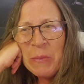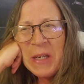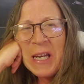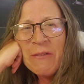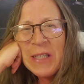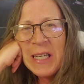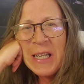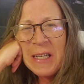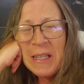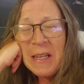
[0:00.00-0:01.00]
But every
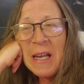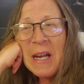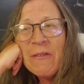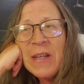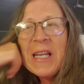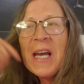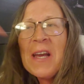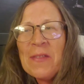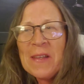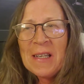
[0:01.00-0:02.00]

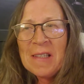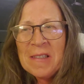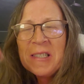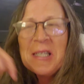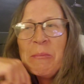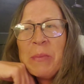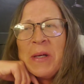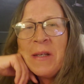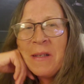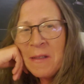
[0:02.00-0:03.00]
night that I sleep,
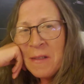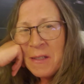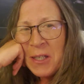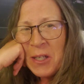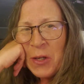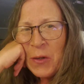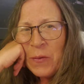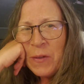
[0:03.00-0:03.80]
you know,